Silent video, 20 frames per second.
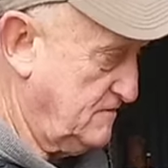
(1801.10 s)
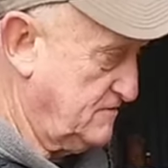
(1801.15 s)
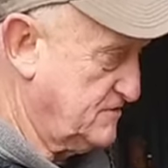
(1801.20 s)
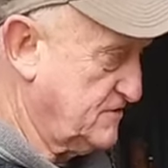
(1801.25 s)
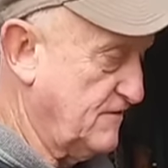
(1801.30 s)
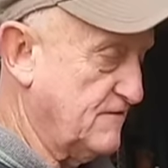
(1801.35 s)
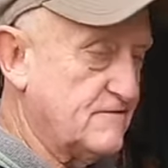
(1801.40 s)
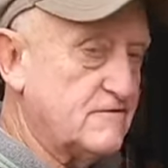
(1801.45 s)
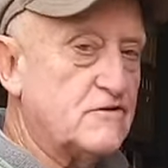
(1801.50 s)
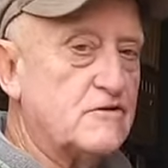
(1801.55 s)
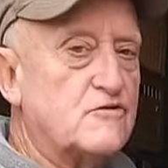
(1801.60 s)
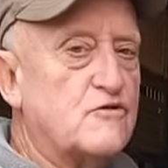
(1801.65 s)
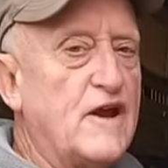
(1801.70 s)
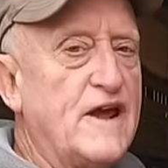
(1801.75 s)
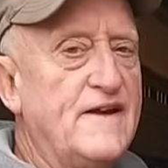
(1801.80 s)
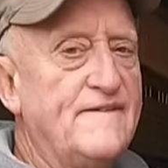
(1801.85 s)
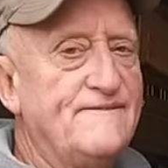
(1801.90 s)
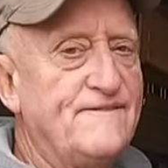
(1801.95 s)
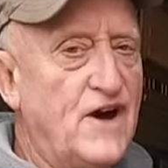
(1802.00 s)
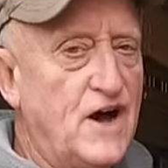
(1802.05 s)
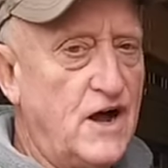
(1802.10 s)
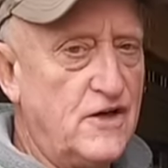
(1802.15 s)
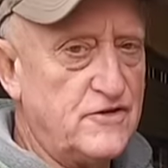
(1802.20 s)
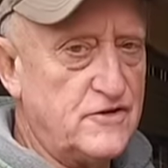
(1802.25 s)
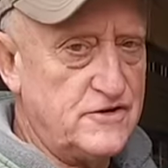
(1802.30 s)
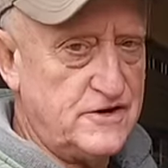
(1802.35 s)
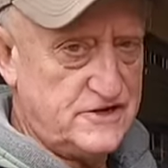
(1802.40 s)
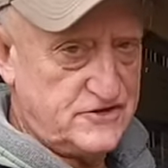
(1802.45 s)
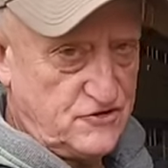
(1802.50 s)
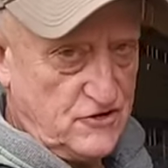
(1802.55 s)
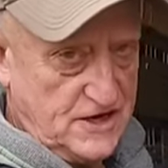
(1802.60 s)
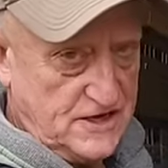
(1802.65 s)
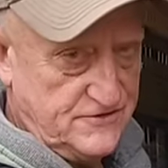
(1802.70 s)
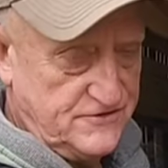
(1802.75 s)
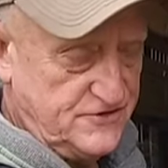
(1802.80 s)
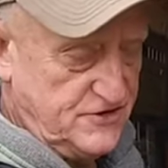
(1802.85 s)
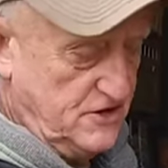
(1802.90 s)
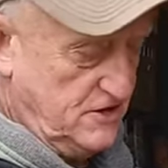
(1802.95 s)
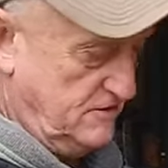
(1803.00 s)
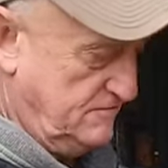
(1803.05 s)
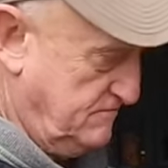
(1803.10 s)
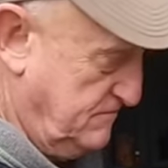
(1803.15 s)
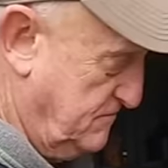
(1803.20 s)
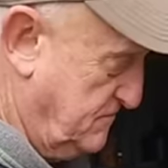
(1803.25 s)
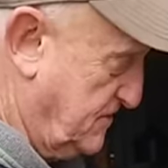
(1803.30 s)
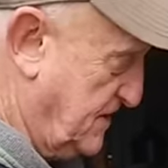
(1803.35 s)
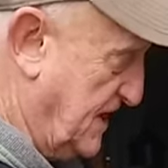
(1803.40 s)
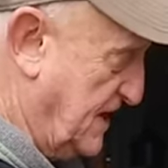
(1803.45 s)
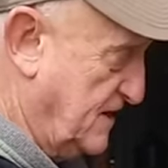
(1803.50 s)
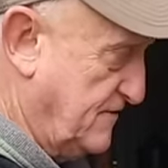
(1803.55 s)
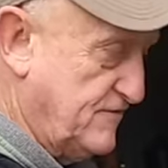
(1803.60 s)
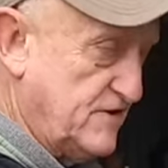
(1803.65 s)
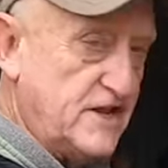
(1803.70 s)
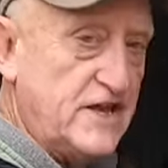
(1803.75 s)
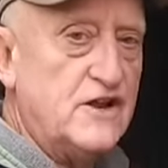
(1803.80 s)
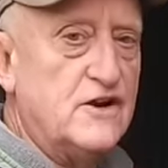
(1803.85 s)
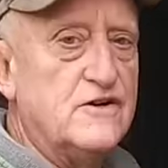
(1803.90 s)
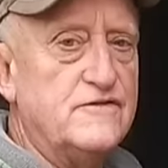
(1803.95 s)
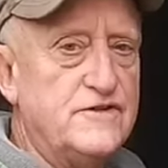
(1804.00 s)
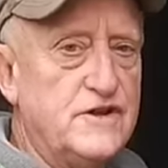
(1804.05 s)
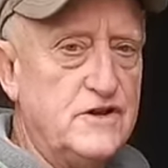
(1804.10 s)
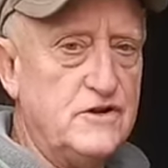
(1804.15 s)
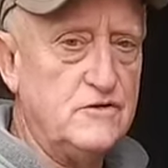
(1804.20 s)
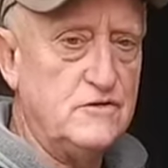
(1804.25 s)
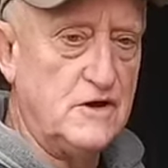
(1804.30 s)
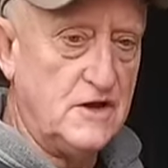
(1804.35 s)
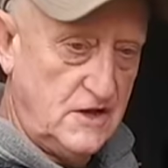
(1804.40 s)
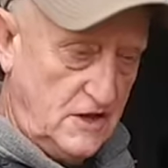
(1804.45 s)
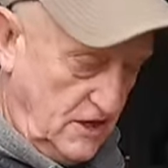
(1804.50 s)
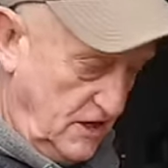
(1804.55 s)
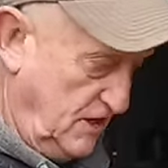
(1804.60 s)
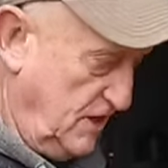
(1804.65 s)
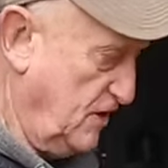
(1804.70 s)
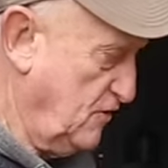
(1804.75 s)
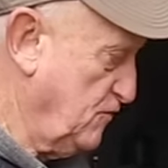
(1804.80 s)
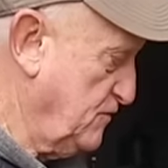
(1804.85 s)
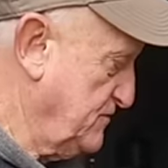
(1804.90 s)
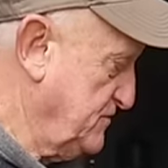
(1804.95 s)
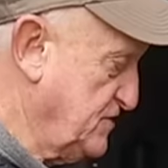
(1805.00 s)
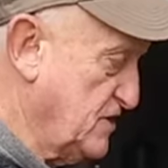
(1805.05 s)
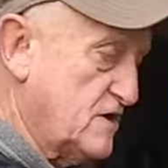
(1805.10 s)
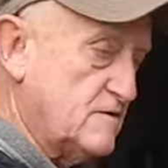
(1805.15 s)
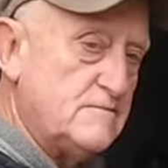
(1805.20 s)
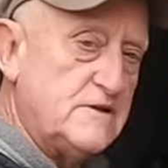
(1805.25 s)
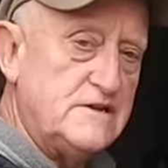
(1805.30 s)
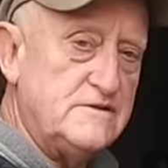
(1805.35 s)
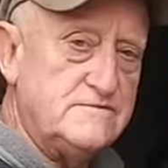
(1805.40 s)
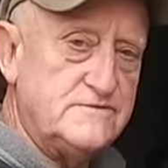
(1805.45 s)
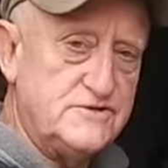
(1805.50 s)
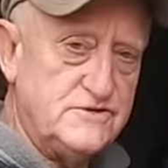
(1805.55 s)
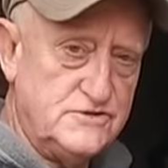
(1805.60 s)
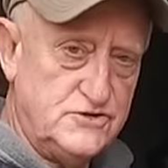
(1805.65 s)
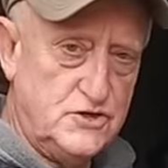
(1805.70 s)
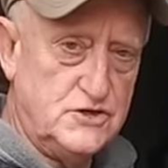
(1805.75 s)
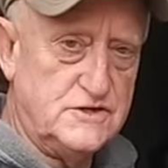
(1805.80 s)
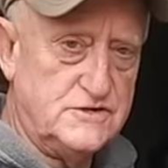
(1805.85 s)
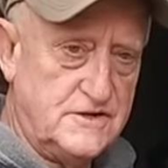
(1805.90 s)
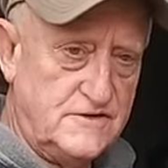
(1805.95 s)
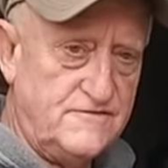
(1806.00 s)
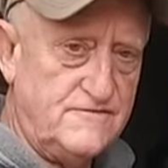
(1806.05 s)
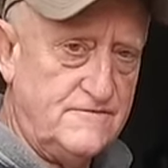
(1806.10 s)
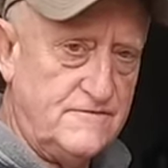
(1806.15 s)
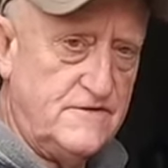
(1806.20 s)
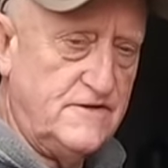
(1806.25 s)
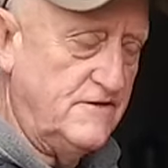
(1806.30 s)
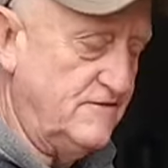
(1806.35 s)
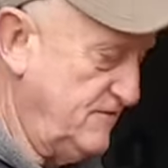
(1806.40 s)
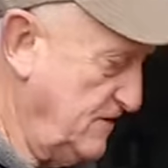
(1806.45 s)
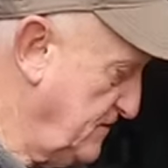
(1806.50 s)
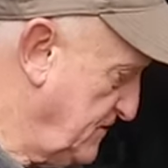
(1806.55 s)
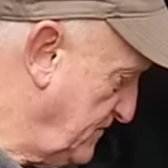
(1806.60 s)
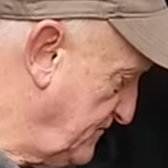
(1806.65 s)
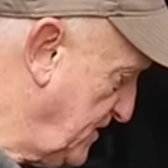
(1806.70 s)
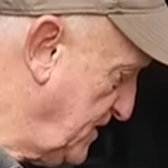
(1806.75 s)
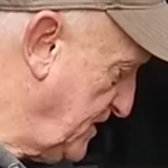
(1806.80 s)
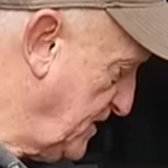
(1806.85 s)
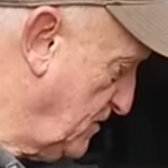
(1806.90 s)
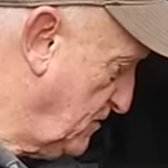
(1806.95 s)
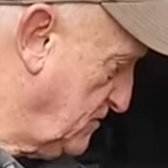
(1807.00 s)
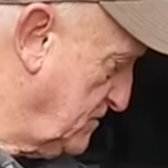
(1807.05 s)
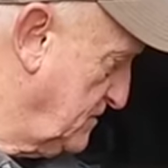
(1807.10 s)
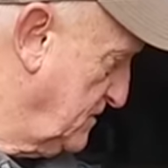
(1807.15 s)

So grandfather and his grandson, kind of an interview, along with Jeremy's doing the video.